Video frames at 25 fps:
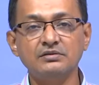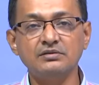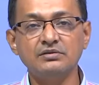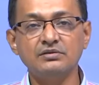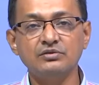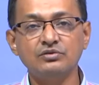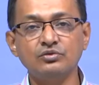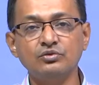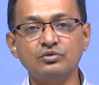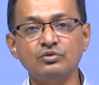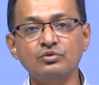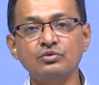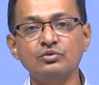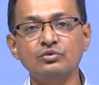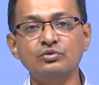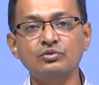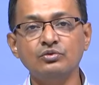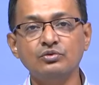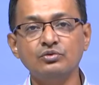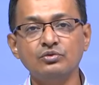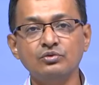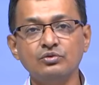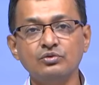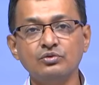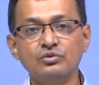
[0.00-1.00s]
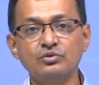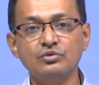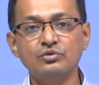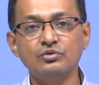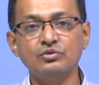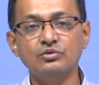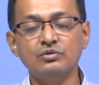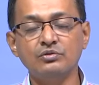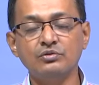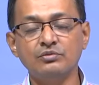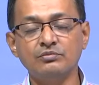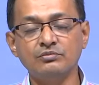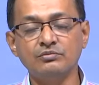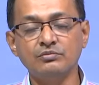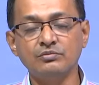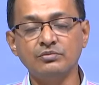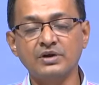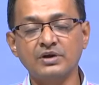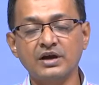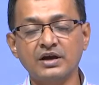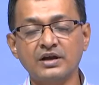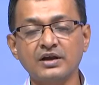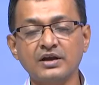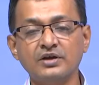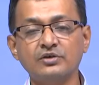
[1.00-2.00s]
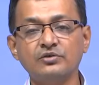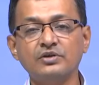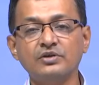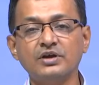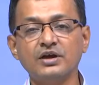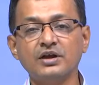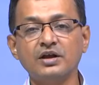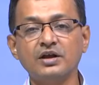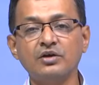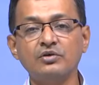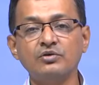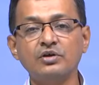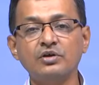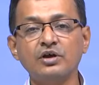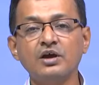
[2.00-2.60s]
to connect to the cloud,